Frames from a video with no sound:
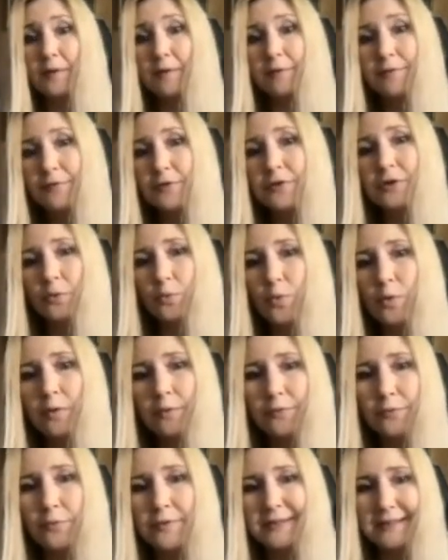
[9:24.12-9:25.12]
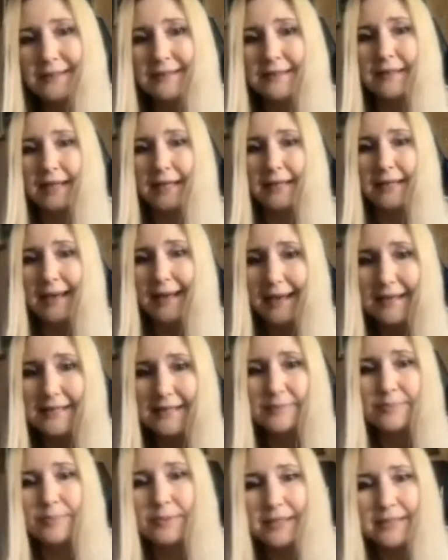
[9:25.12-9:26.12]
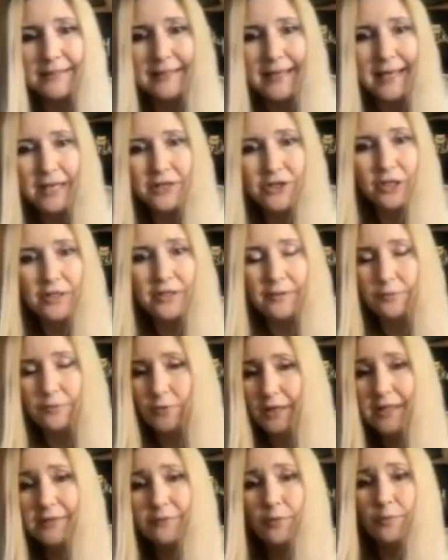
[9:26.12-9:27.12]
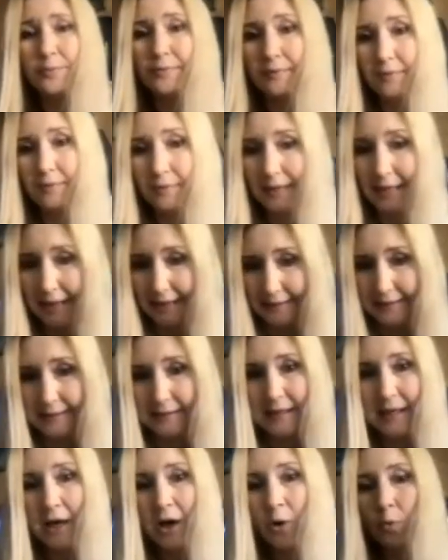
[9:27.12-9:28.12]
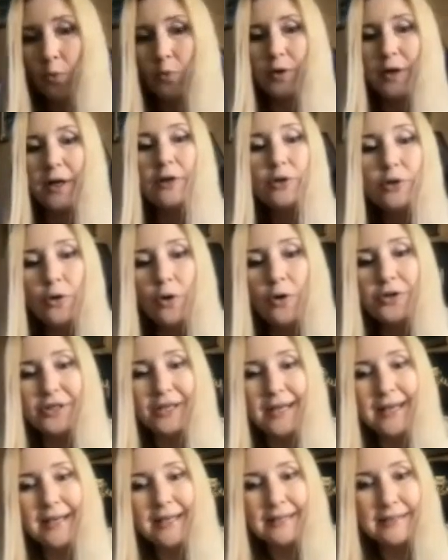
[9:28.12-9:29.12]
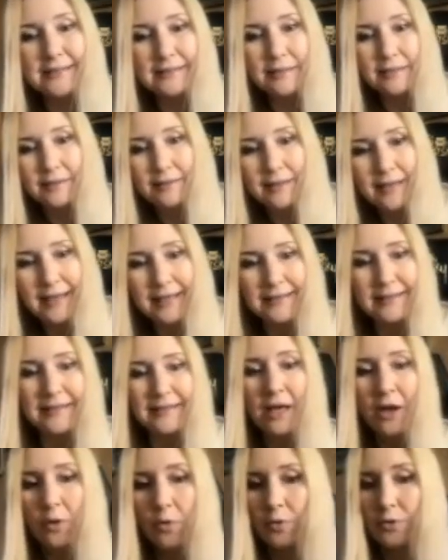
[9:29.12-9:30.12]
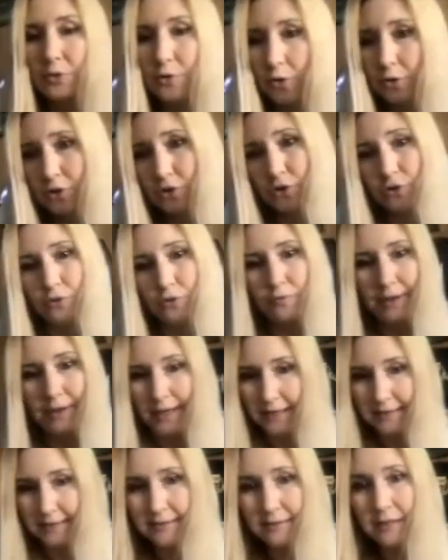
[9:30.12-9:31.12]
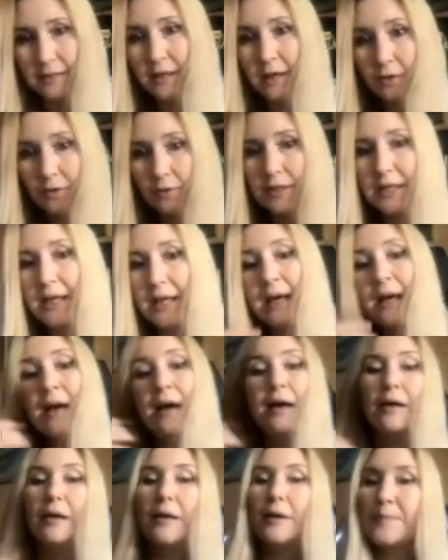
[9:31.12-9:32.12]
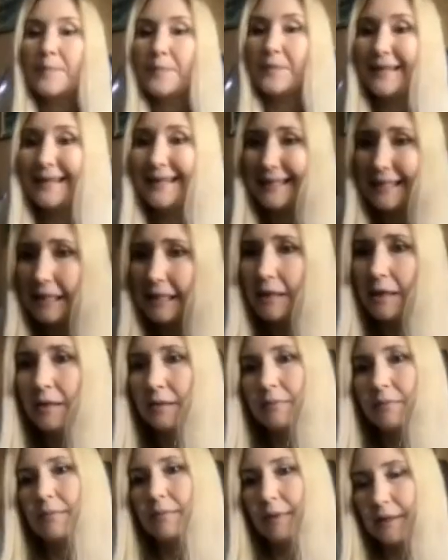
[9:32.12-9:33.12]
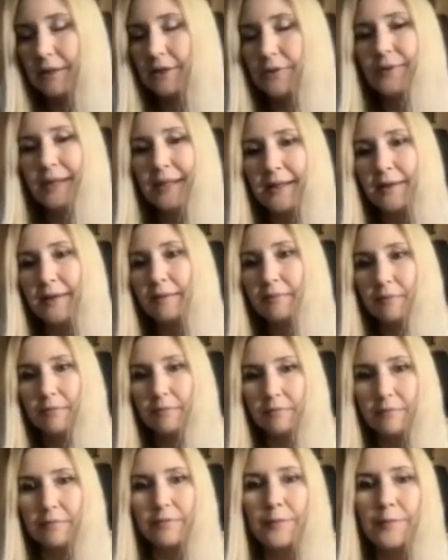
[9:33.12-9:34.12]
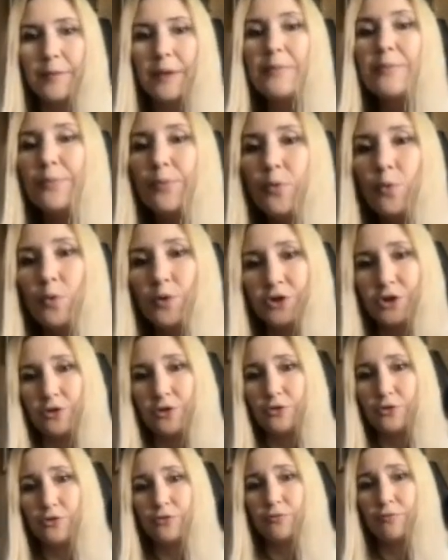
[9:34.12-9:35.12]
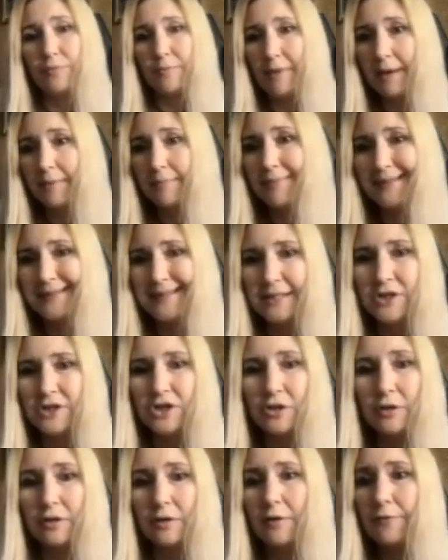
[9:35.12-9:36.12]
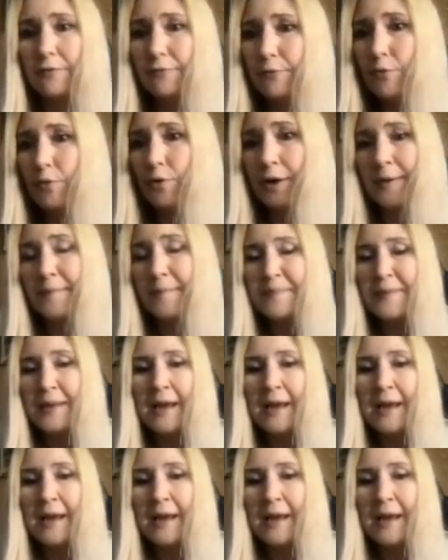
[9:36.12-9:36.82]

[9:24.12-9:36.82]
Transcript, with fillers: first of all, of course, it's like s plus adjective or adverb s, or not s, s, or not so s. Okay, here it's really important to remember that for